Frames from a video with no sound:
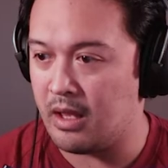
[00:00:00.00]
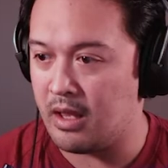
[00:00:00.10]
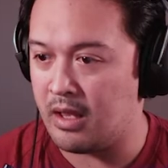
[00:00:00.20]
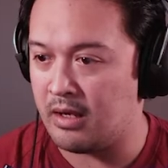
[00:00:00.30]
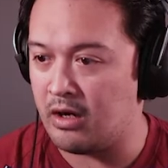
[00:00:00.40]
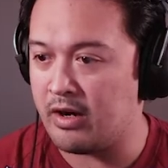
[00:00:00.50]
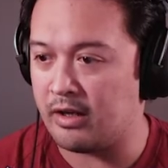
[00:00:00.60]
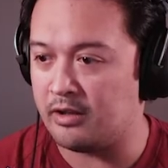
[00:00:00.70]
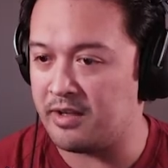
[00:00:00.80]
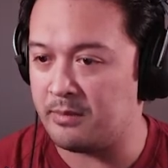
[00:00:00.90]
And all
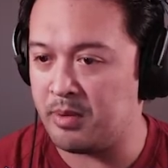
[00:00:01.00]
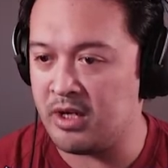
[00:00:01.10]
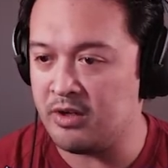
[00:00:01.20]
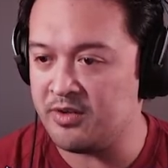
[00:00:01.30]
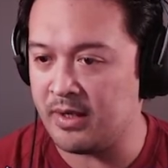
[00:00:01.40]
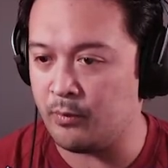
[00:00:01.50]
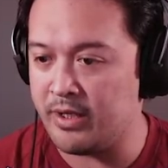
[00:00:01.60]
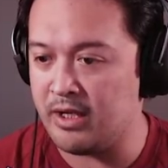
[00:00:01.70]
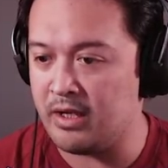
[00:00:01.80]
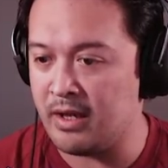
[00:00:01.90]
right, it appears that
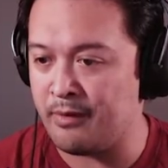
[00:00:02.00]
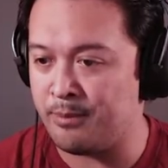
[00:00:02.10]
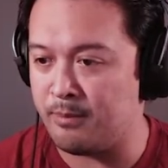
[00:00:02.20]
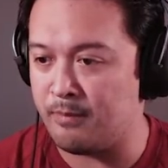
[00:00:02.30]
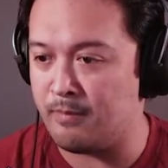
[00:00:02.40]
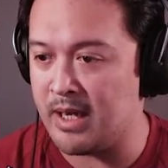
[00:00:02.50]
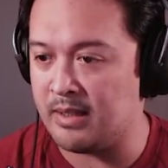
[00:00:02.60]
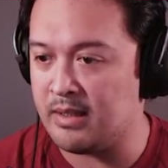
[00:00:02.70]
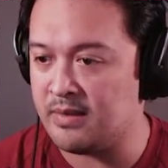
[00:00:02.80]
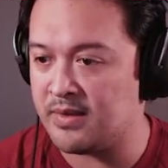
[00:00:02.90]
we have
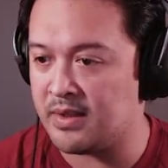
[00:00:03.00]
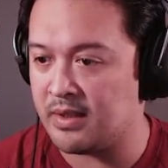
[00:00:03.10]
made it.